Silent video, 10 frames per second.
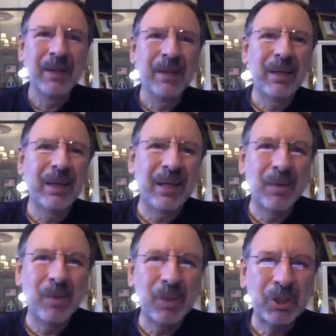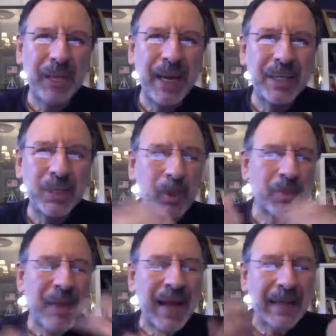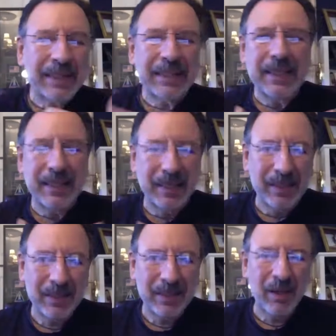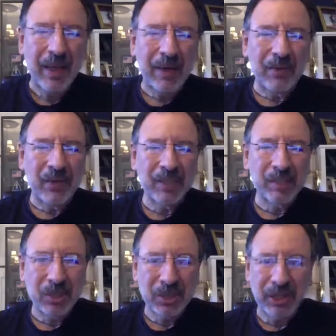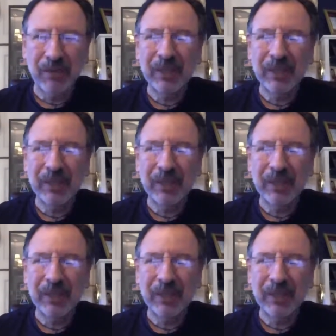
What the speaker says: What will change is what's behind the scenes, all that invisible stuff. And